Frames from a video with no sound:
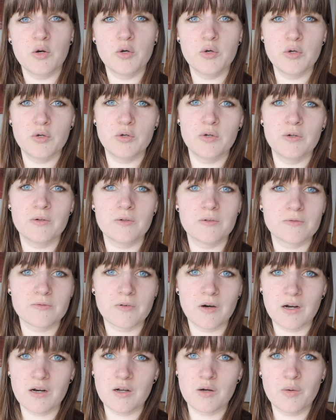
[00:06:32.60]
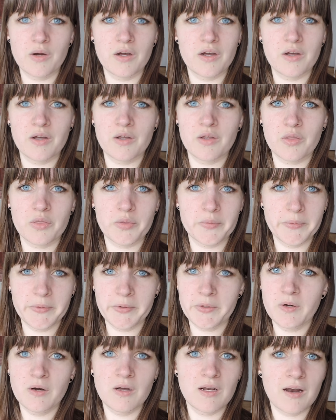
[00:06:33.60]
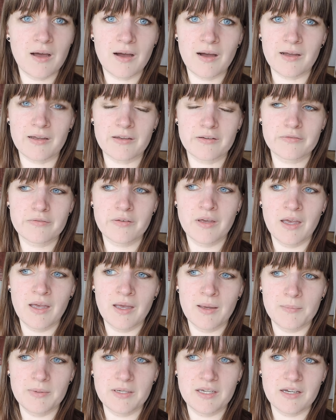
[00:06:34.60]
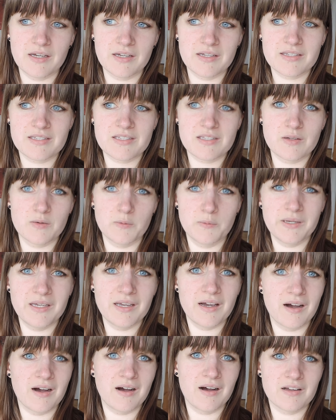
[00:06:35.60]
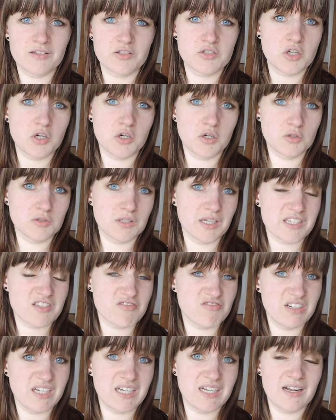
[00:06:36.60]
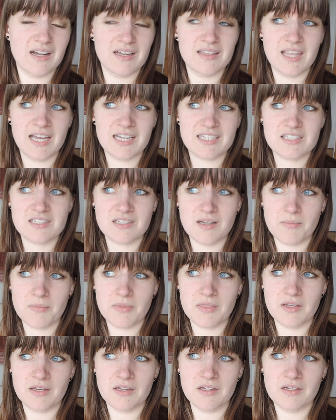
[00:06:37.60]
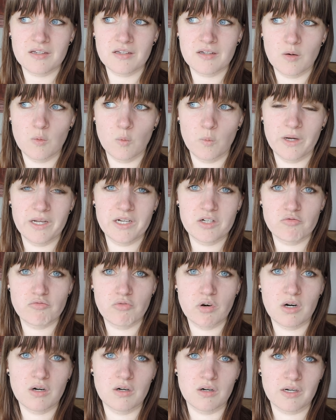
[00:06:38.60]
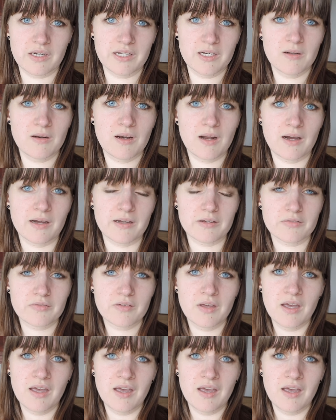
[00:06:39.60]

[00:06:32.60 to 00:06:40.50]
who follow her through her life, because we are told as a reader that something went wrong in her life.